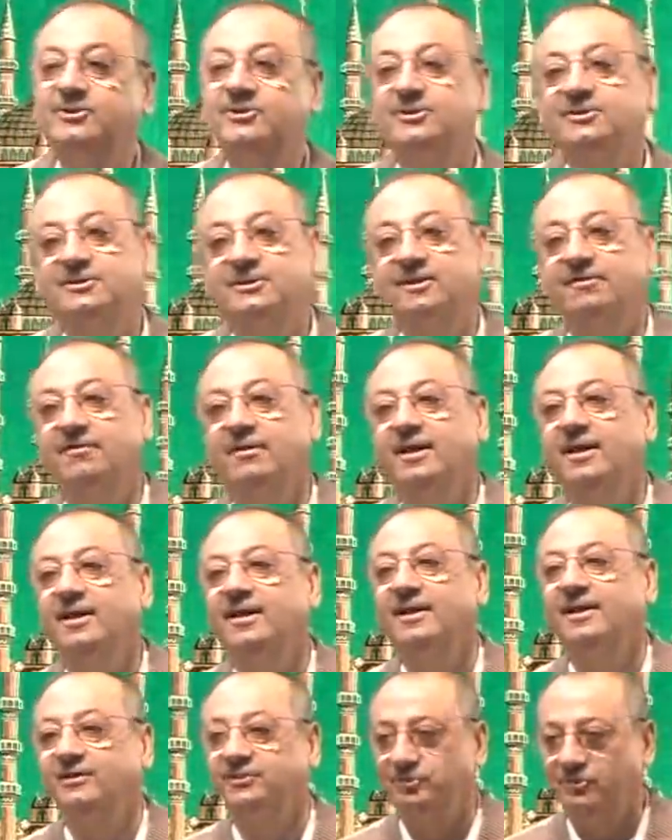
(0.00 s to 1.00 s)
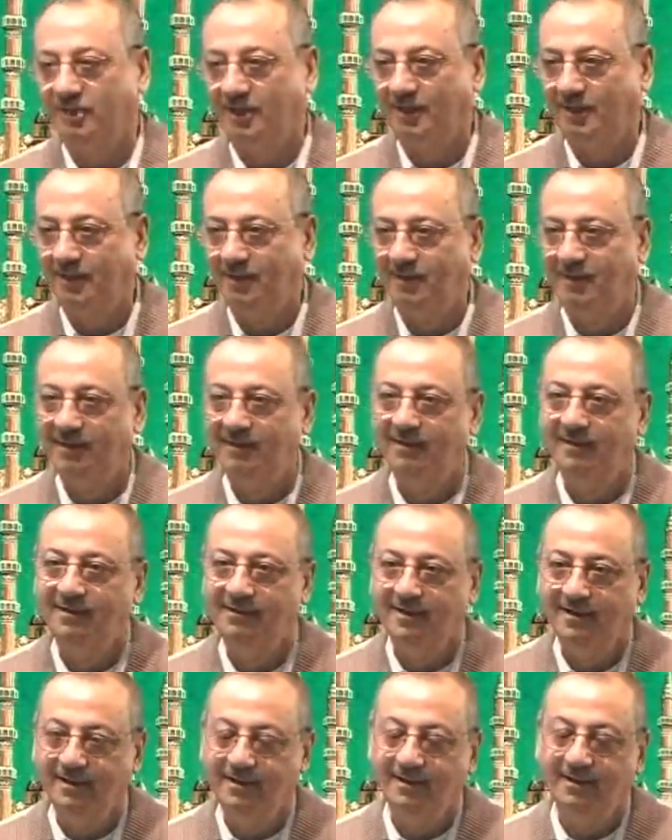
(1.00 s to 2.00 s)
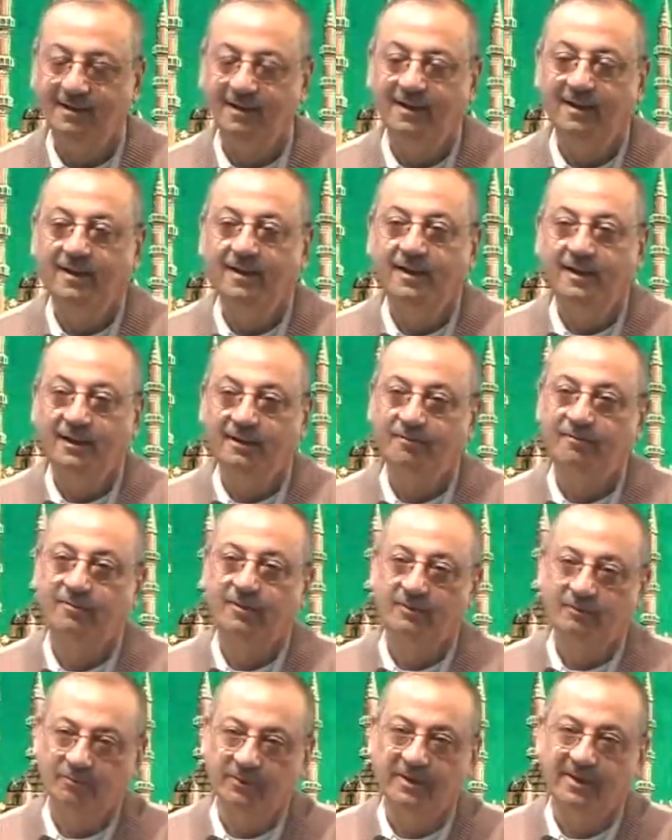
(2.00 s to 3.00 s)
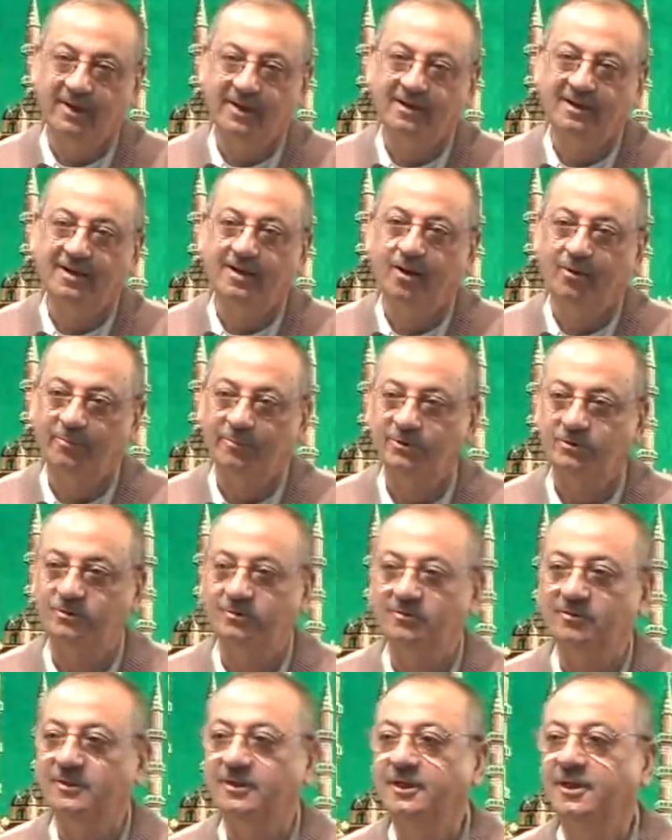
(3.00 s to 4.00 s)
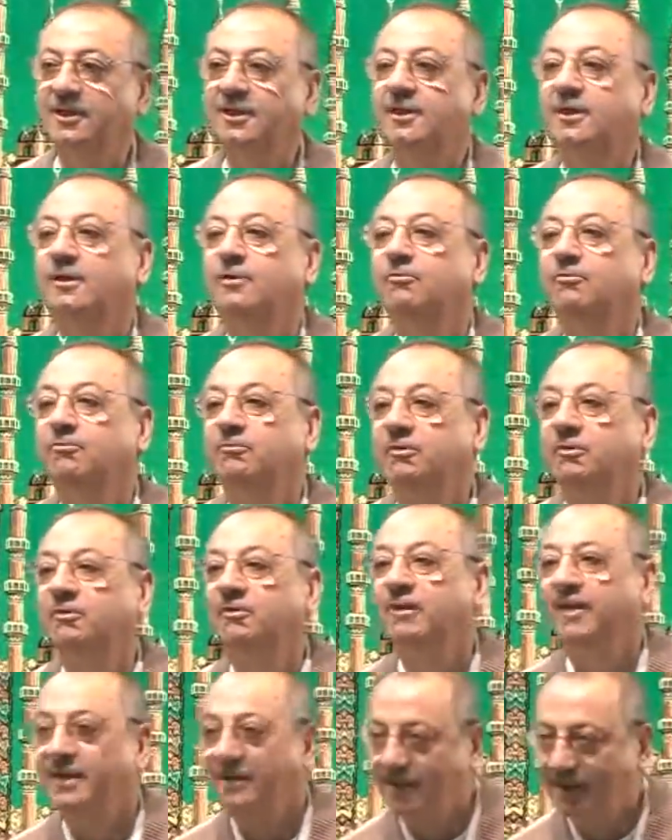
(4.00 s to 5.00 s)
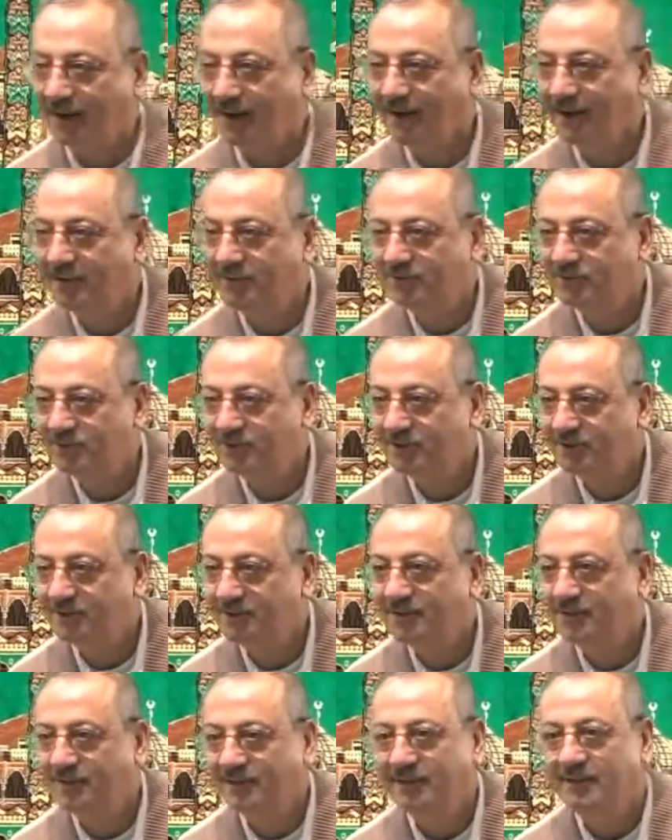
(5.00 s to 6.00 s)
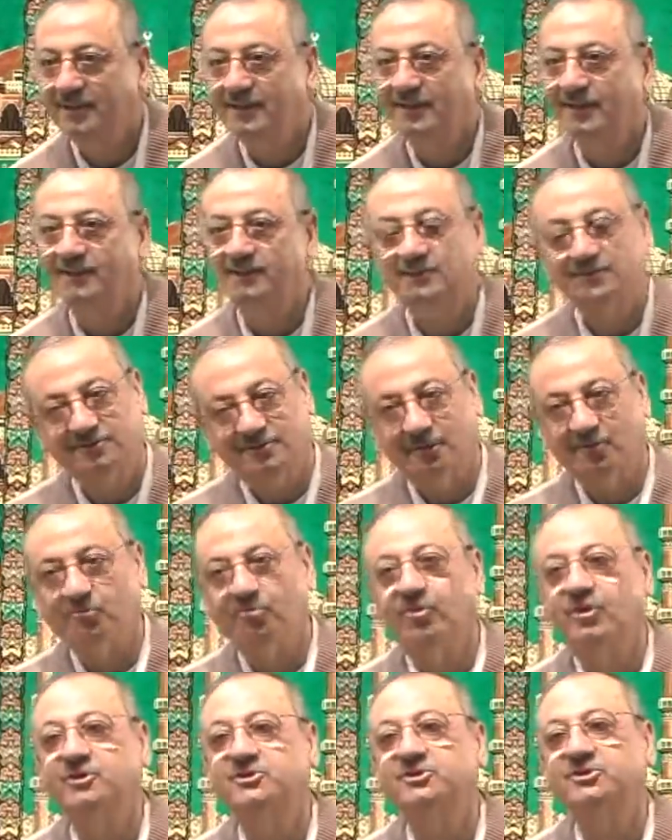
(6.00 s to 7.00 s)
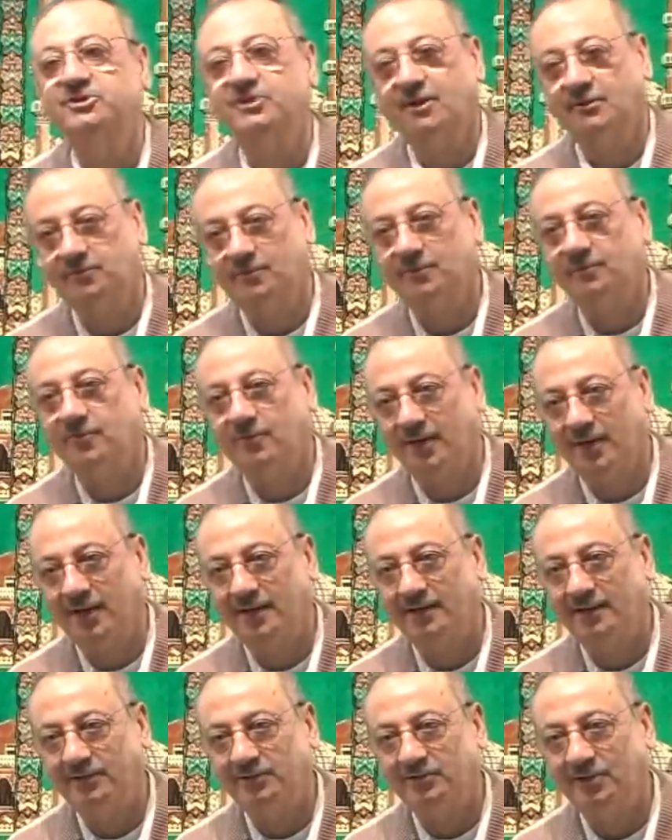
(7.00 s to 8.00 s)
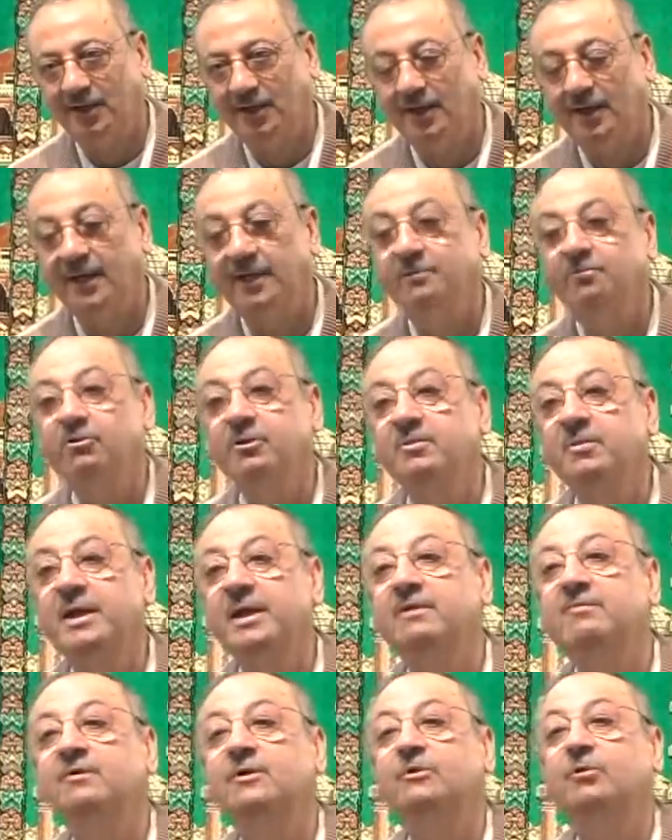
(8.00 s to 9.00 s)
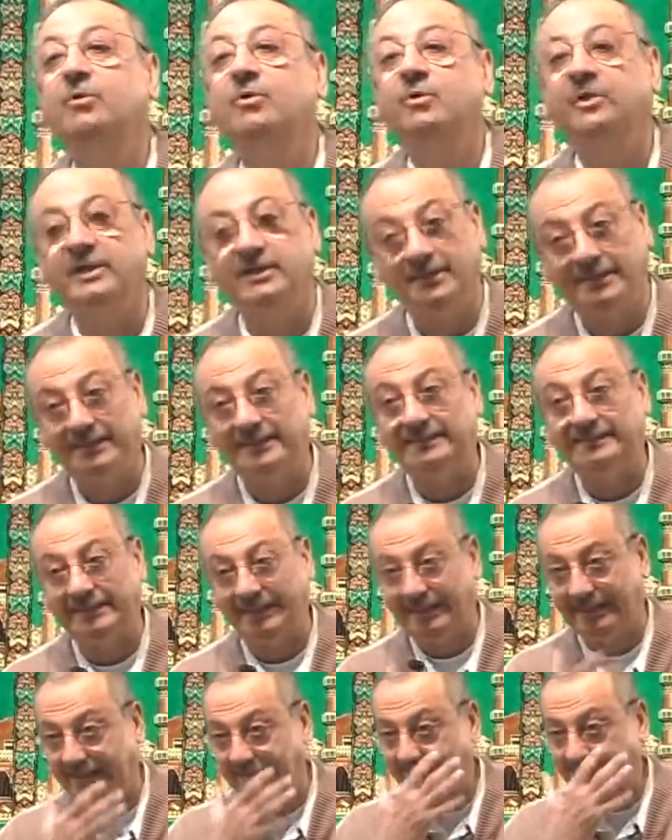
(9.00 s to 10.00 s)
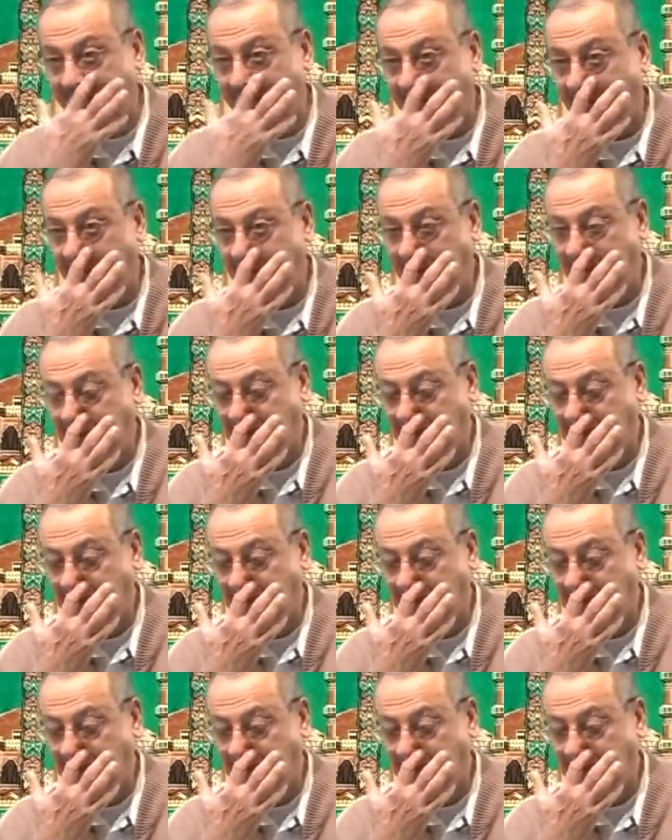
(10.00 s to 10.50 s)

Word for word: is the way, inshallah, when we get an opportunity, we will analyze some verses of the Quran, inshallah. And we may even go in detail, inshallah.